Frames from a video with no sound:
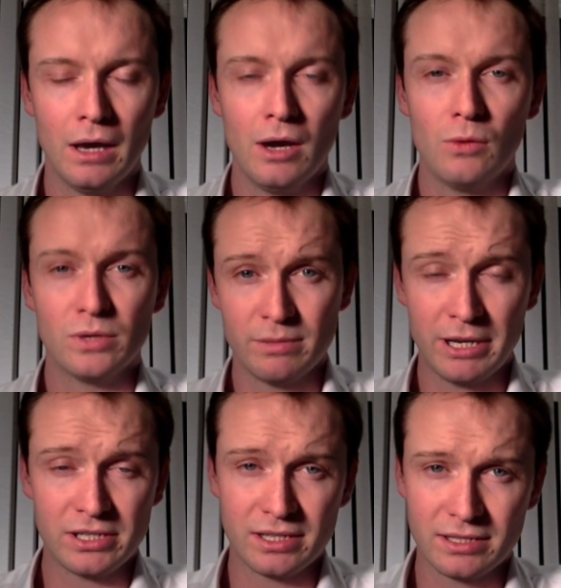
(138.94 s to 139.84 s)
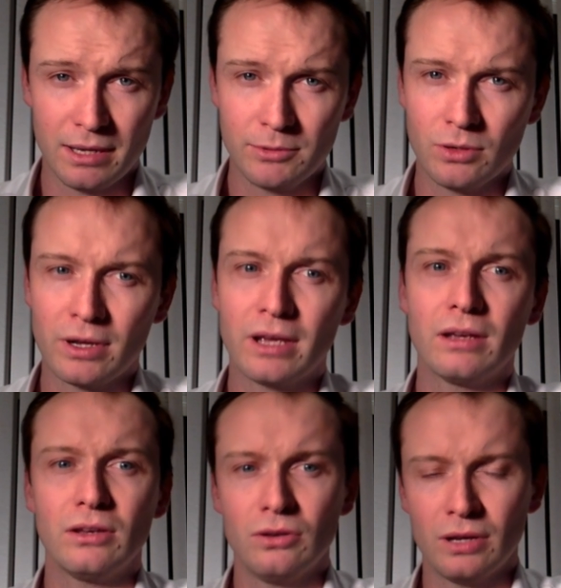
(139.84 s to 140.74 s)
Once the patient has stopped
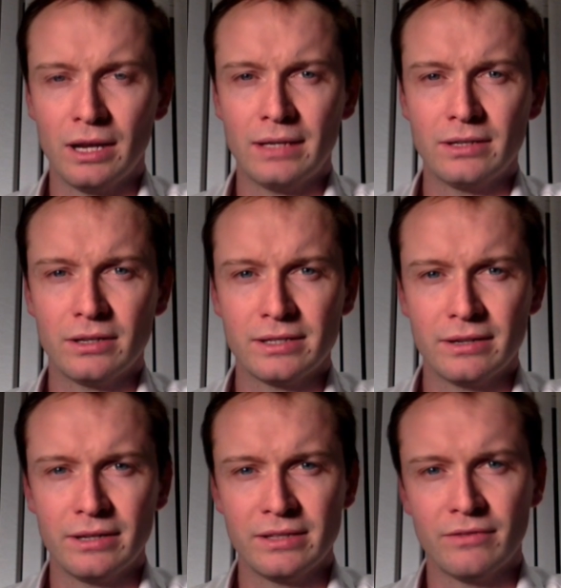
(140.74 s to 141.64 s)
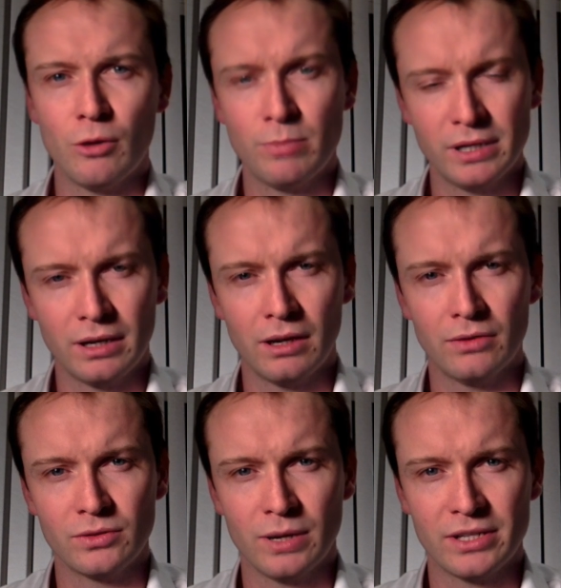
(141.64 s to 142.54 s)
talking, you can enter your series of open and
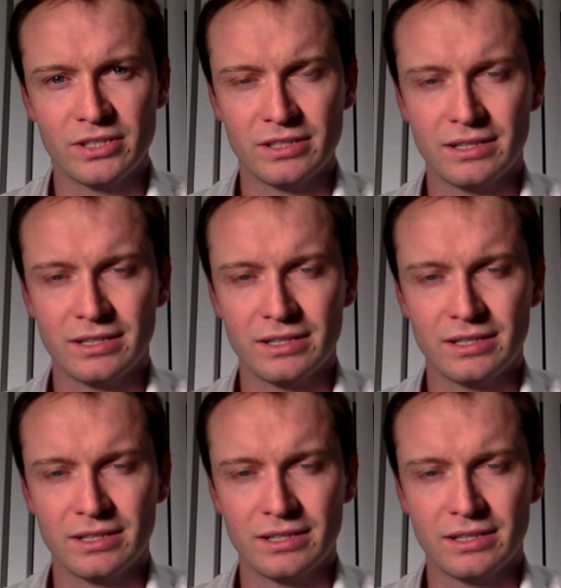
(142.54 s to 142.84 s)
closed questions,